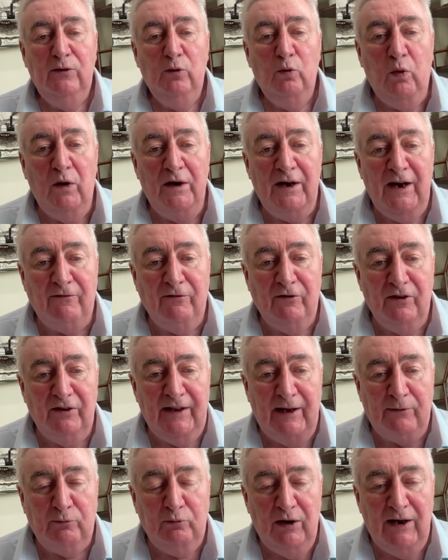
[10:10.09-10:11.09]
Whenever
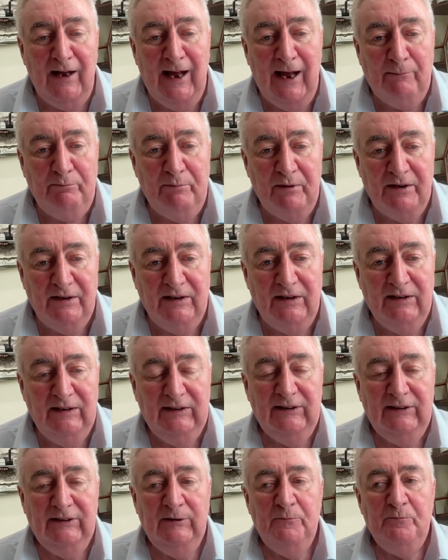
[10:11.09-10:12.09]
that will happen,
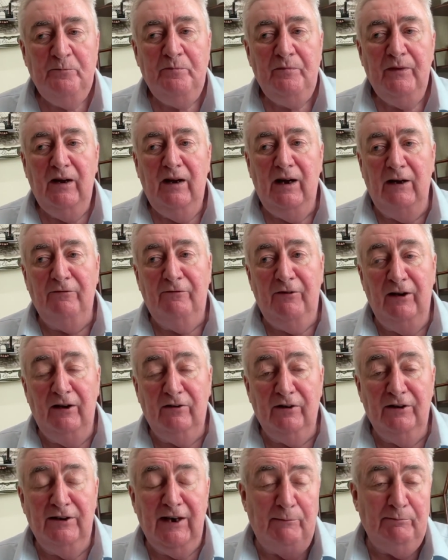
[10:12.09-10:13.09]
I feel it
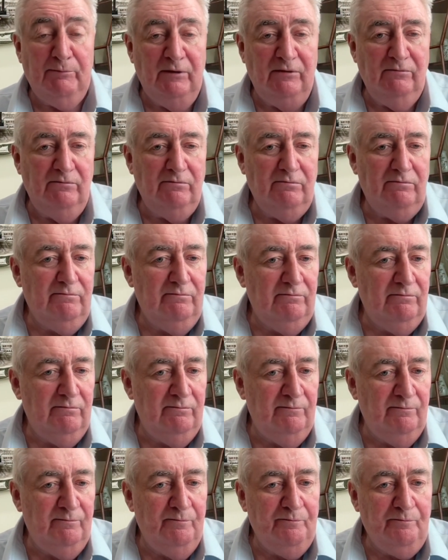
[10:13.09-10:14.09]
could happen
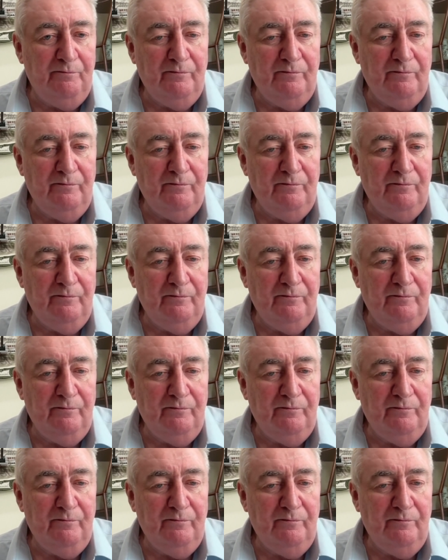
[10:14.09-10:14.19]
hmm,